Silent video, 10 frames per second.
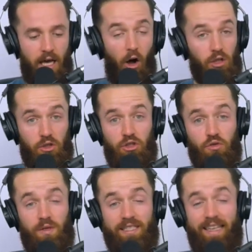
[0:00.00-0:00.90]
Also,
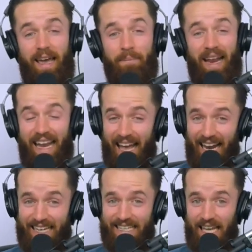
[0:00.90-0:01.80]
just recently had my
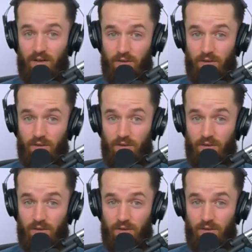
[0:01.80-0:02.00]
90-day